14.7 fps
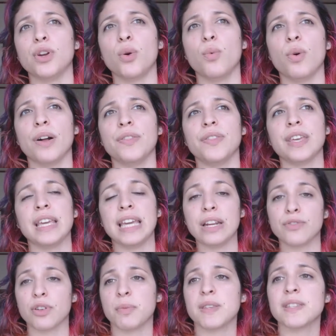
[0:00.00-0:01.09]
you don't want the
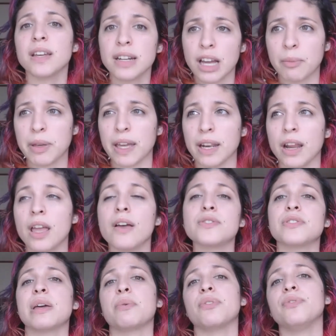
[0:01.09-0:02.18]
heat from the sun coming in,
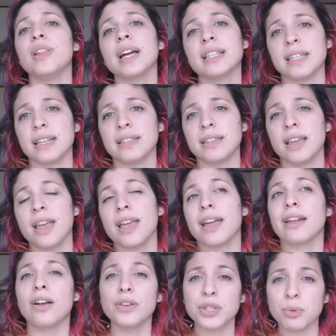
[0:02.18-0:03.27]
so that reflects it.
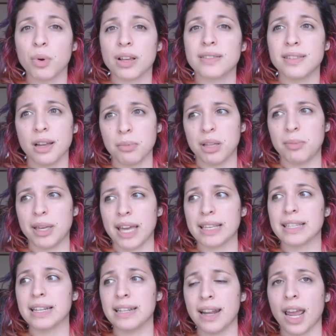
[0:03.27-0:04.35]
It also works doubly
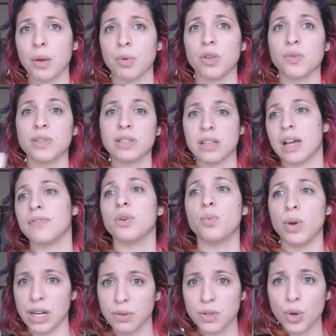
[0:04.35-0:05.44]
because at night when you still have the
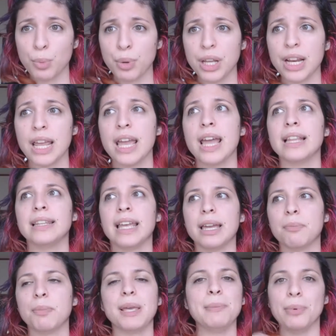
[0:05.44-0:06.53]
windows open,
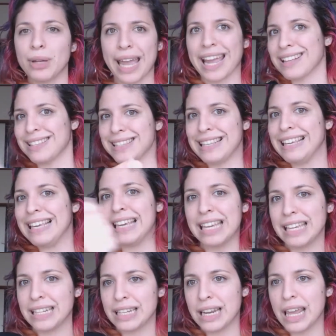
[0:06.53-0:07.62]
like people can't see
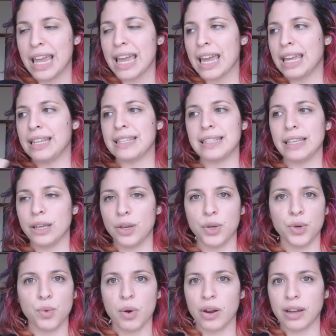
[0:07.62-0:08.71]
in and see
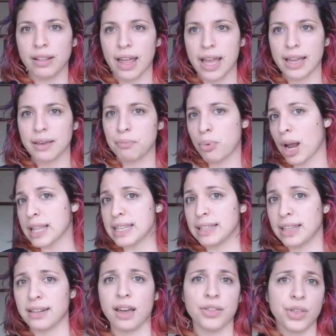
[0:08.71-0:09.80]
you wearing like
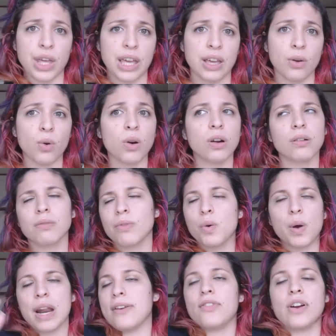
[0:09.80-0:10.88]
practically nothing or
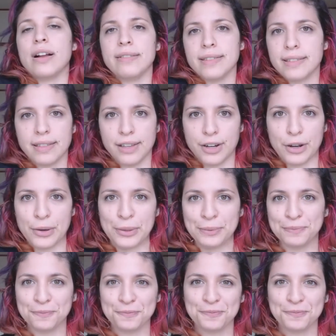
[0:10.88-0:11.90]
whatever else, you know.